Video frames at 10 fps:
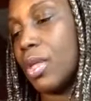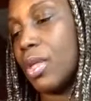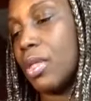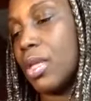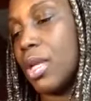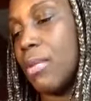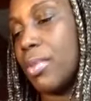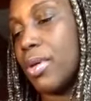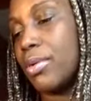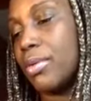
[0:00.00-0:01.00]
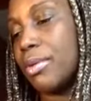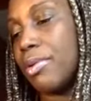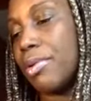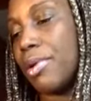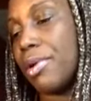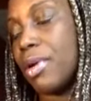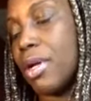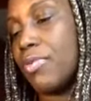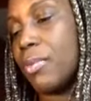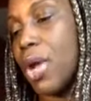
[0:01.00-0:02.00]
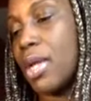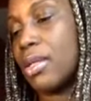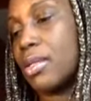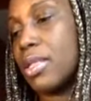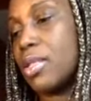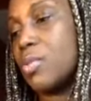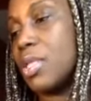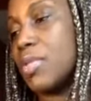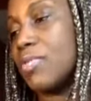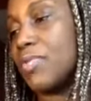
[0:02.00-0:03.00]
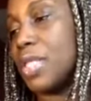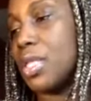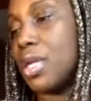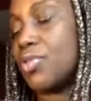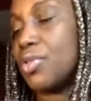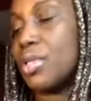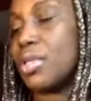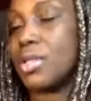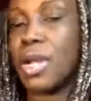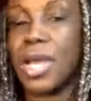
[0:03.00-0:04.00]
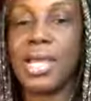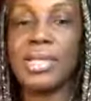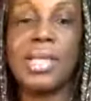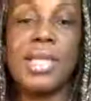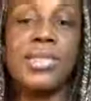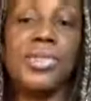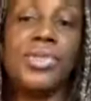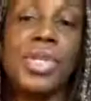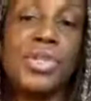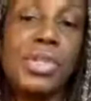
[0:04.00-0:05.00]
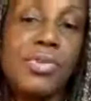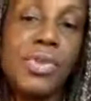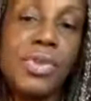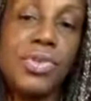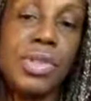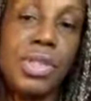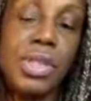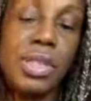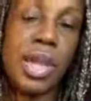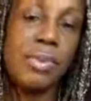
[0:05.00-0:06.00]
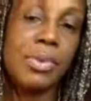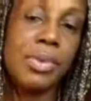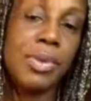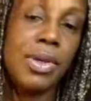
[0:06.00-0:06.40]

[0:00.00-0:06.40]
in the number of the product. This one is 1500. This is our highest concentration if you're interested that one.